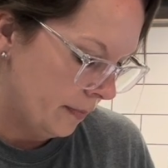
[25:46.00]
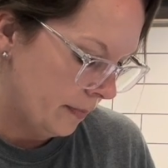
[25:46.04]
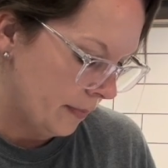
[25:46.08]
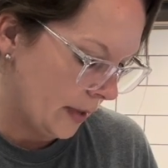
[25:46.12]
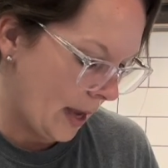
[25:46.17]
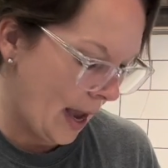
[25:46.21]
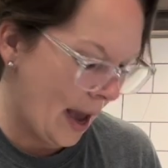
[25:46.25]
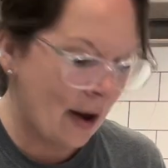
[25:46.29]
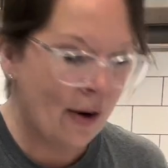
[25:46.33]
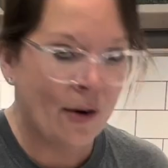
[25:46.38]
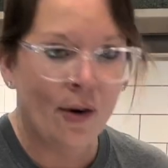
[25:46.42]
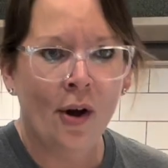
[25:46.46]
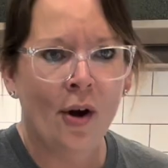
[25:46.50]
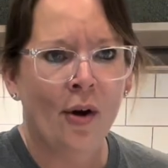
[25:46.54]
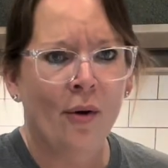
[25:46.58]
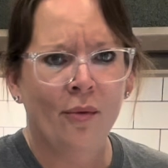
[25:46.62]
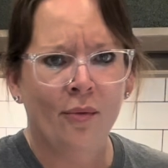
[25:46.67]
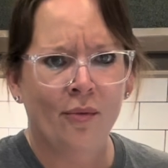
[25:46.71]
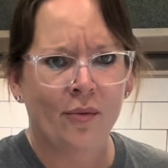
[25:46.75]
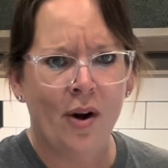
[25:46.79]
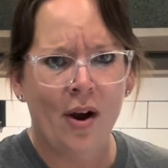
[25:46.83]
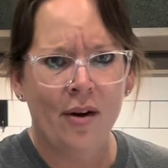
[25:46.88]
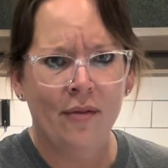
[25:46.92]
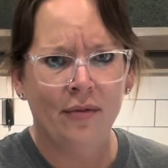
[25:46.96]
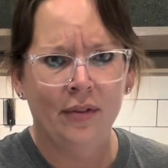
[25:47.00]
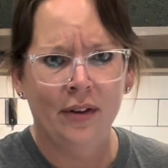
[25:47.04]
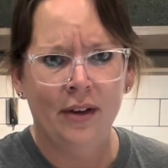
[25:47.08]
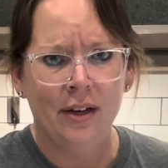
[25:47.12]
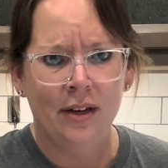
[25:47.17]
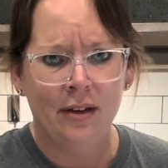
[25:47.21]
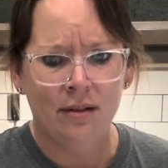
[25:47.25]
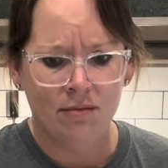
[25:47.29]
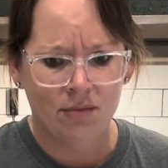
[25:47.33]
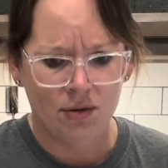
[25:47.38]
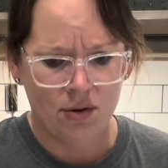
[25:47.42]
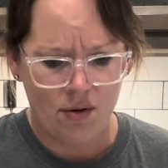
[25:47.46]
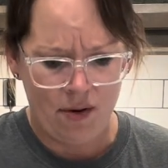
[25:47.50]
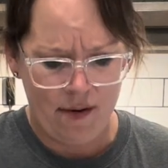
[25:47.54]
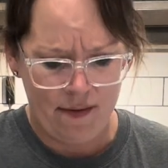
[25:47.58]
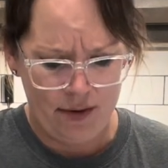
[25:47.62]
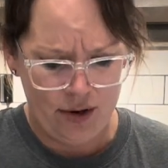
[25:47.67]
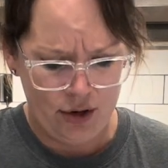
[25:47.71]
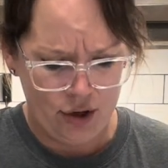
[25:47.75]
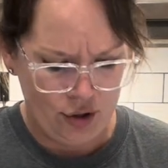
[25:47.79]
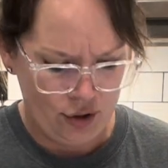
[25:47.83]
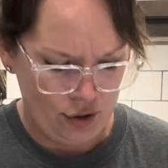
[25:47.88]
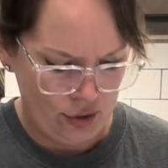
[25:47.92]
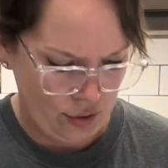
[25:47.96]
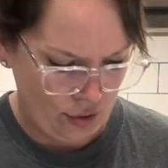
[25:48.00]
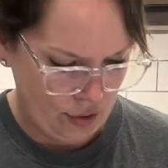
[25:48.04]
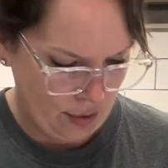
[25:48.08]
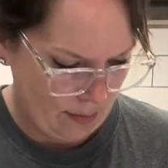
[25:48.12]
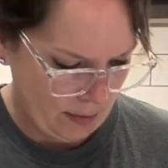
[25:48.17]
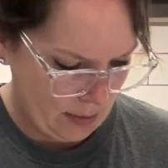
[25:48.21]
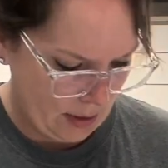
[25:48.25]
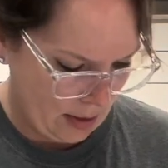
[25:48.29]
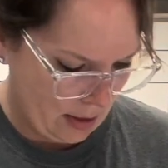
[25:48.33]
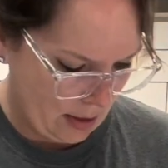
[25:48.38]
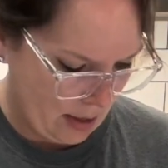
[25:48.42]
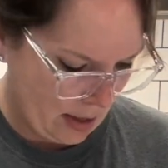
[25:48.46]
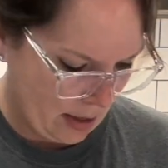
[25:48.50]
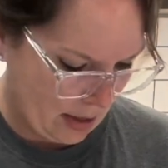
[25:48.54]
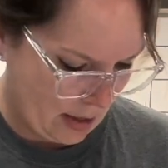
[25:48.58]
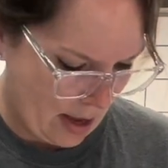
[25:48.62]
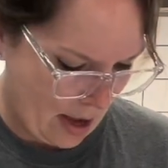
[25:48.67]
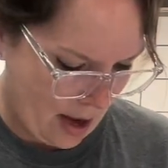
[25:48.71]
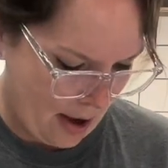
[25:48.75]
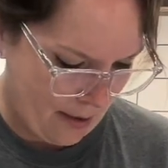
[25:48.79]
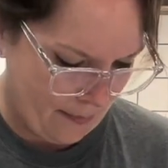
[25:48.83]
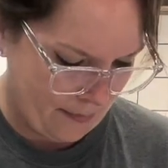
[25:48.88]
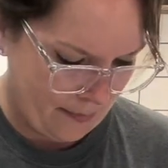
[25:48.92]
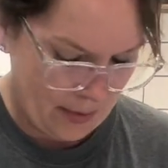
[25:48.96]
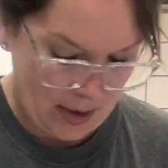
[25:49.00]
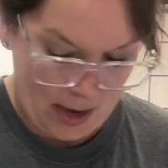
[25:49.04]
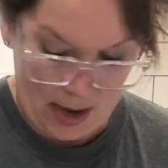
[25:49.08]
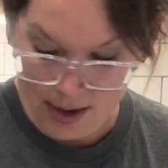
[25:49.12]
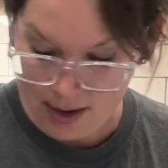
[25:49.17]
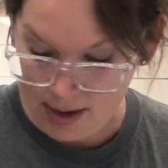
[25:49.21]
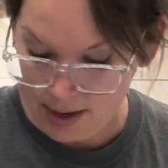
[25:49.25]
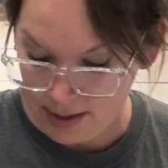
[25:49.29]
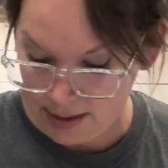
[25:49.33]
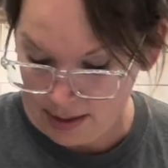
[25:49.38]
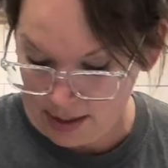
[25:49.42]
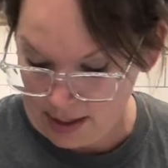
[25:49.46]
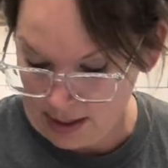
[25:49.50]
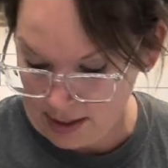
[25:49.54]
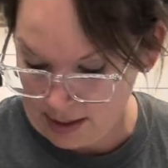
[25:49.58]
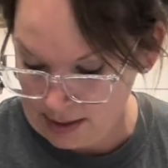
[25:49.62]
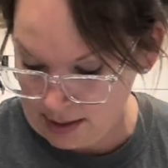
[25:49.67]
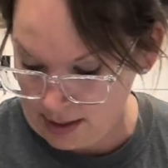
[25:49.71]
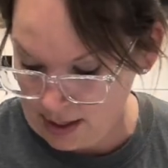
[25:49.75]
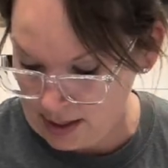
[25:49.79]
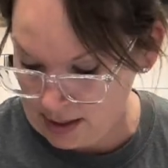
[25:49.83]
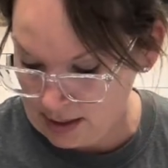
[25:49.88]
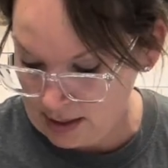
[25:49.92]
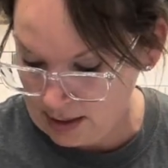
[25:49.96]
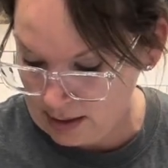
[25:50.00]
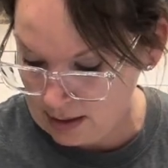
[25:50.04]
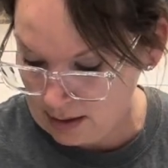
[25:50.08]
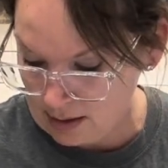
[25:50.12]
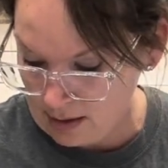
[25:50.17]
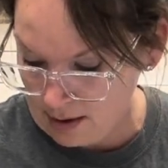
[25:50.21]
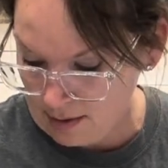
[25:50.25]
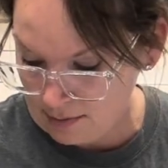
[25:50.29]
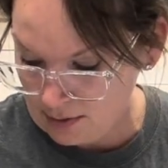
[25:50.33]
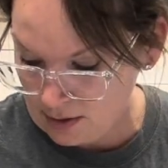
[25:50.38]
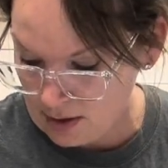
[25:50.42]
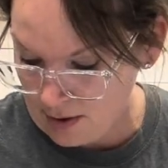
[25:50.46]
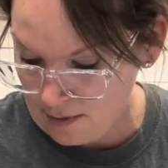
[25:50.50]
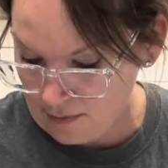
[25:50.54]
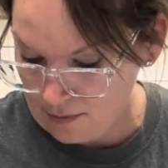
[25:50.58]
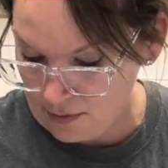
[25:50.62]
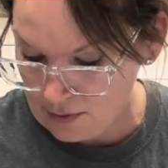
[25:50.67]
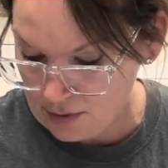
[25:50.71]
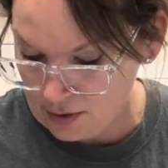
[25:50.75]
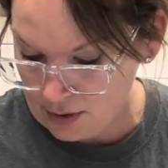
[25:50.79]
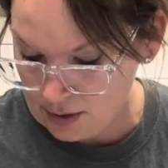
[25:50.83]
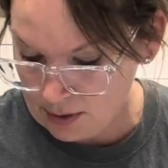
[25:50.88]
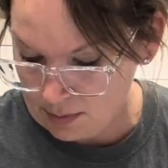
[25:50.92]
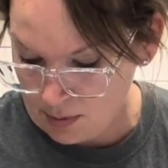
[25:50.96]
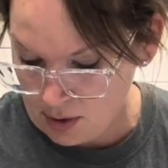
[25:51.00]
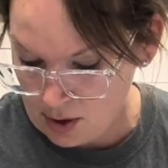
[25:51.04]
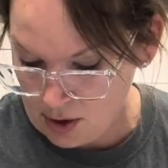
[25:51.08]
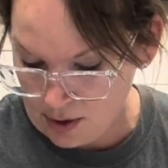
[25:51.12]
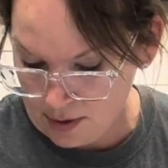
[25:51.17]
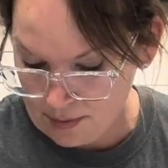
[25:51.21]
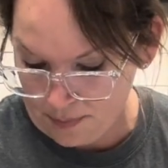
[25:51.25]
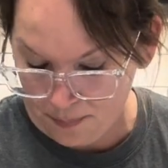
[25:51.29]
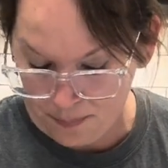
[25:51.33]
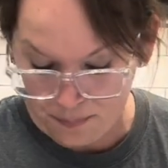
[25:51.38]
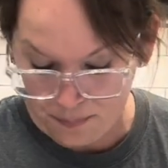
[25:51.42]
I don't know, roughly 12 inches or something like that. I guess I can take these gloves off for this part.